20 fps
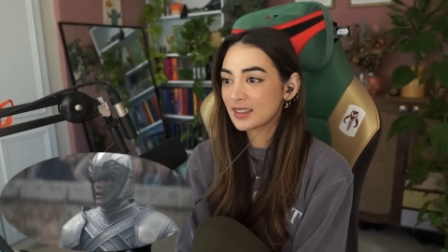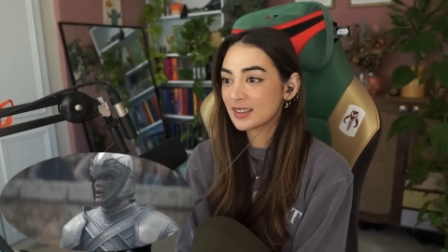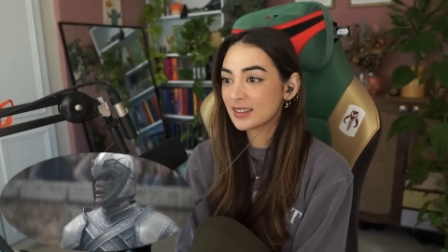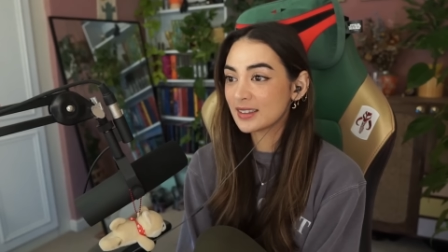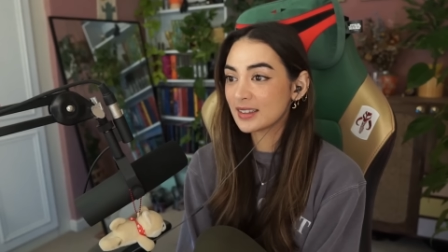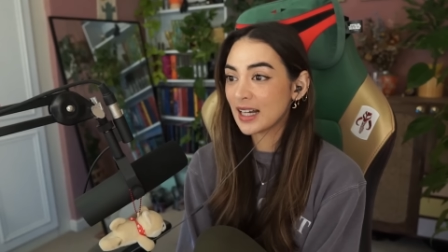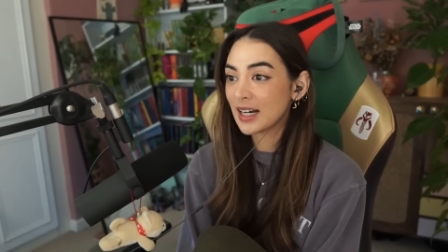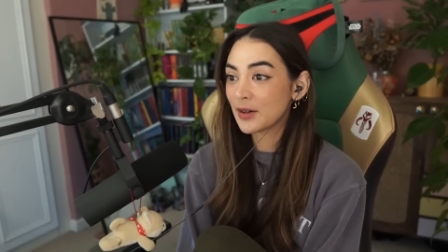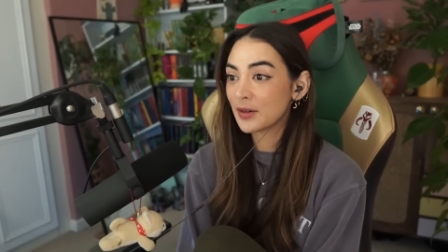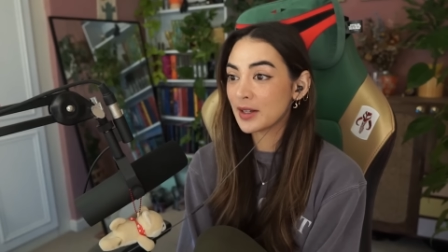
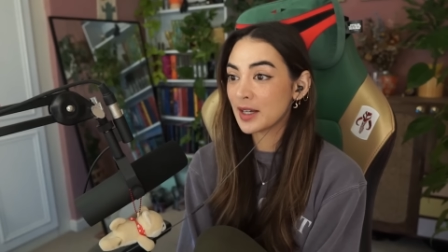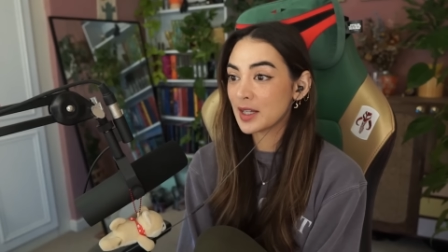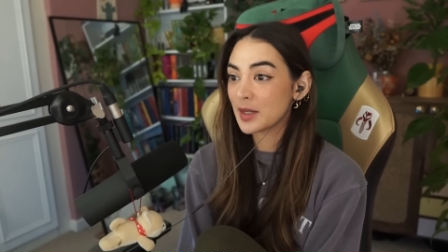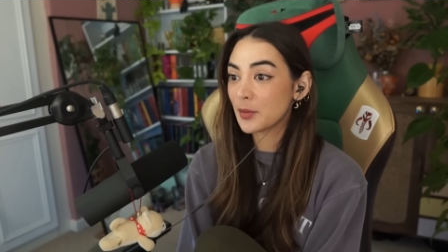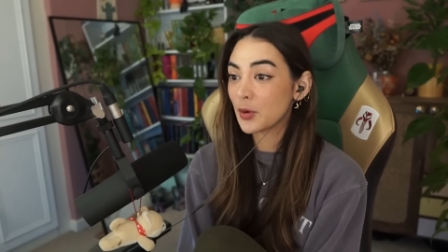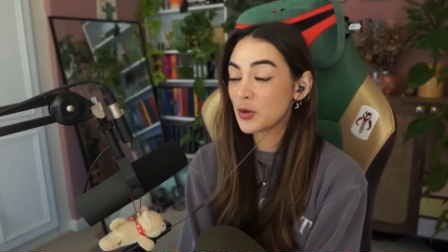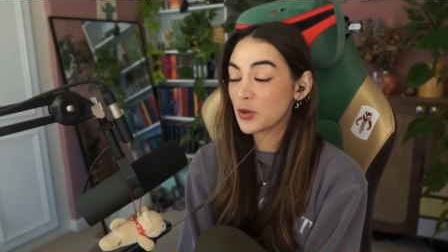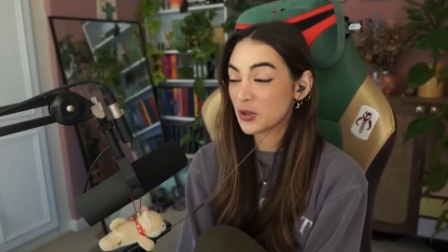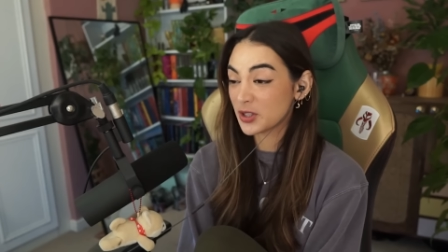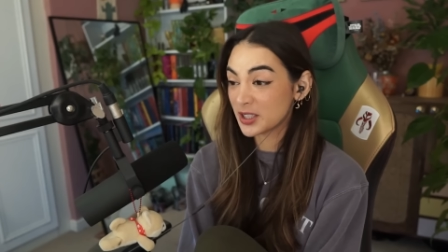That'll get them
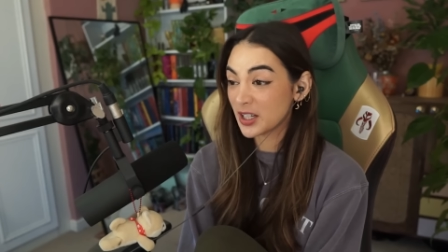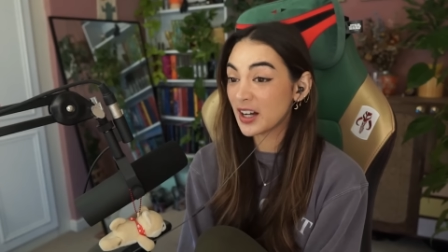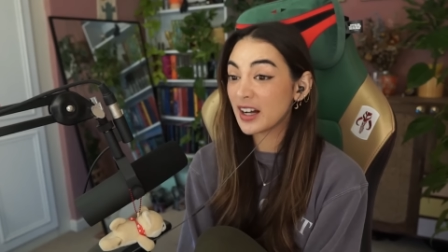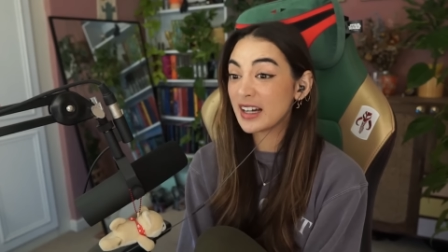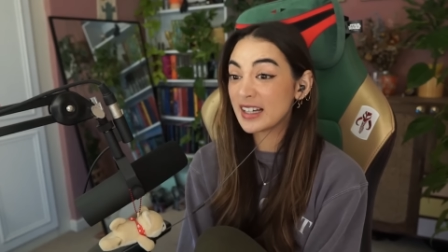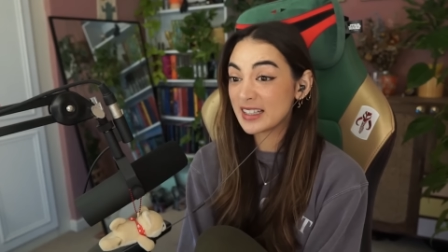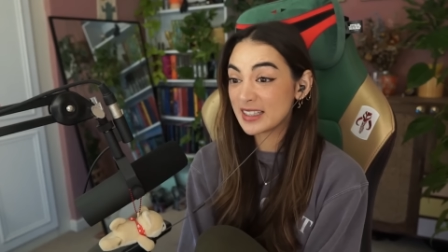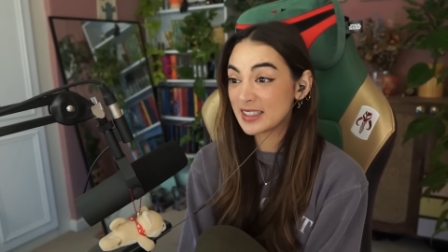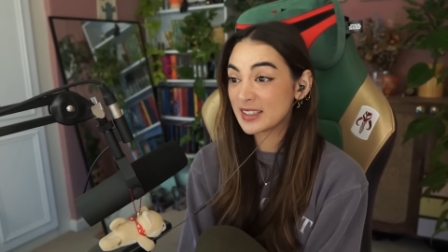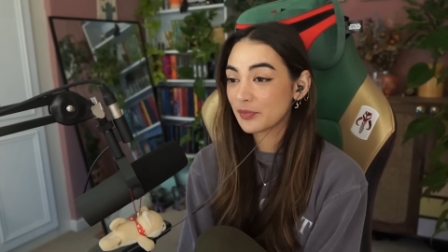on your
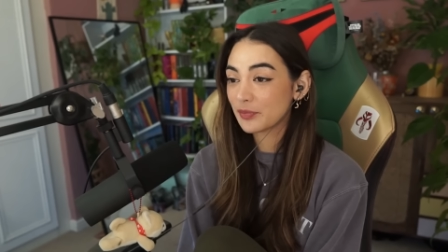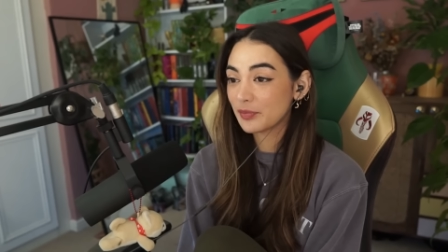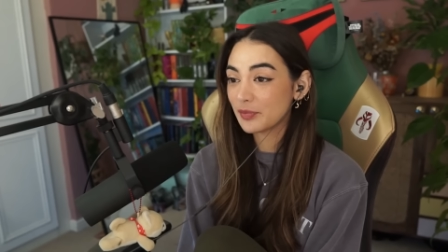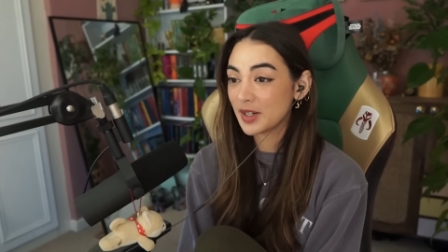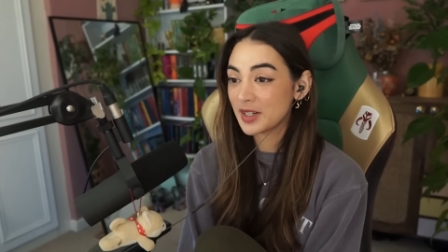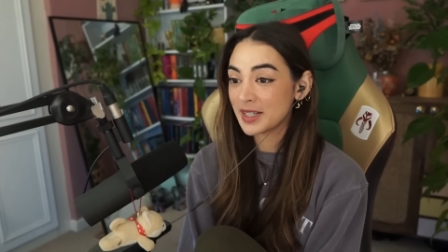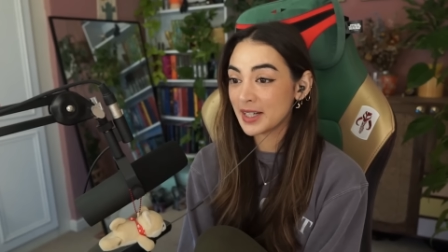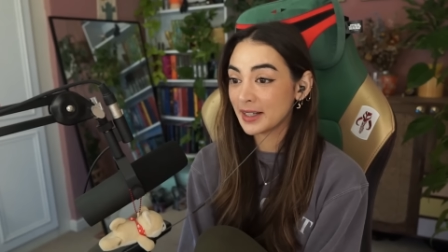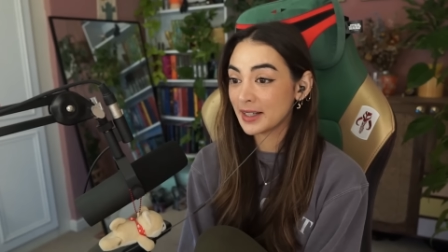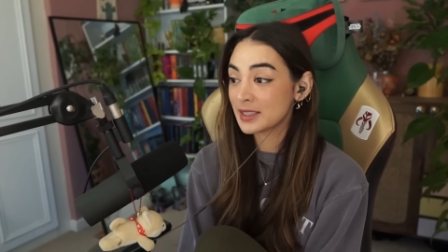side.
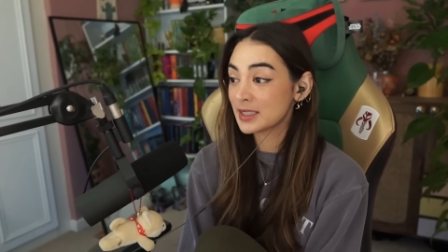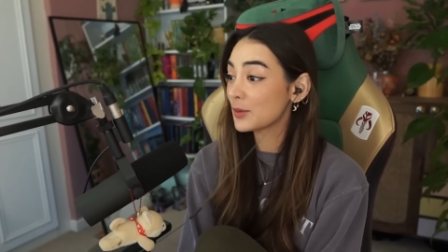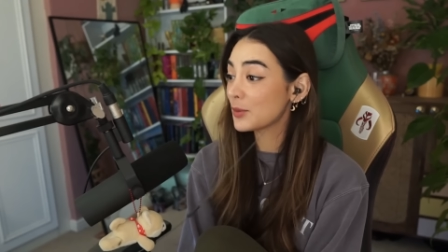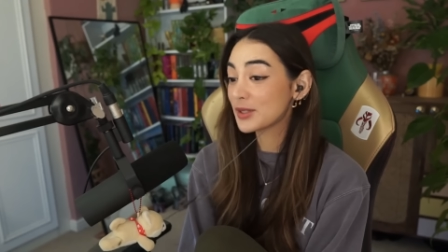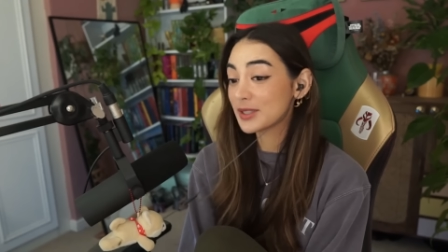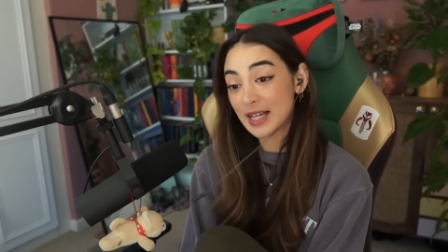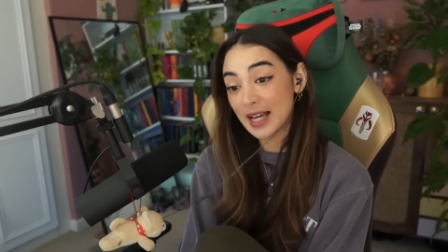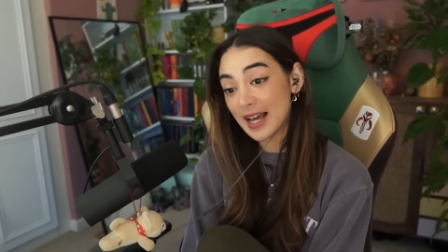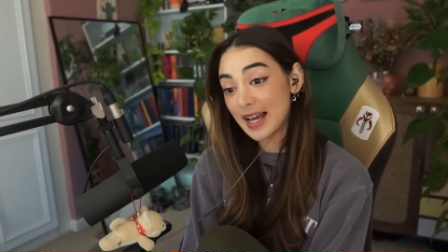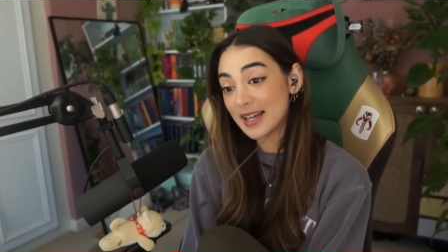I've taken
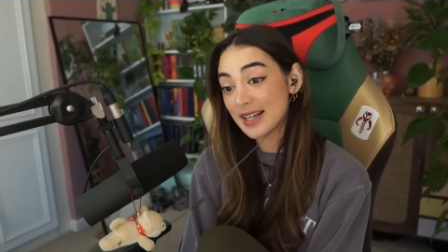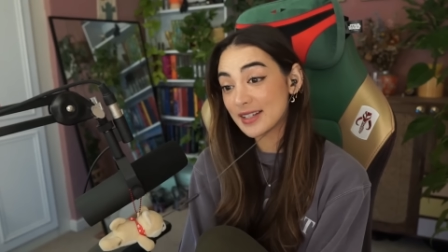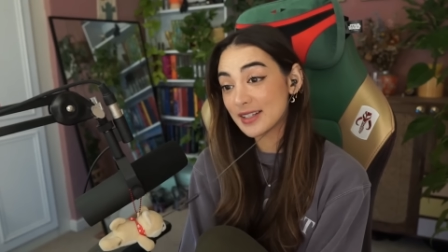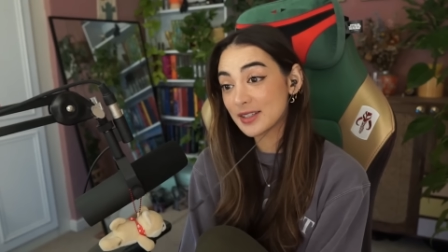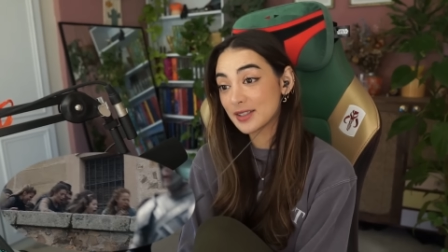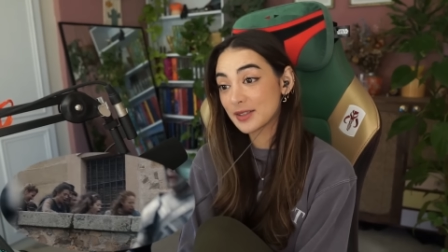someone's hand.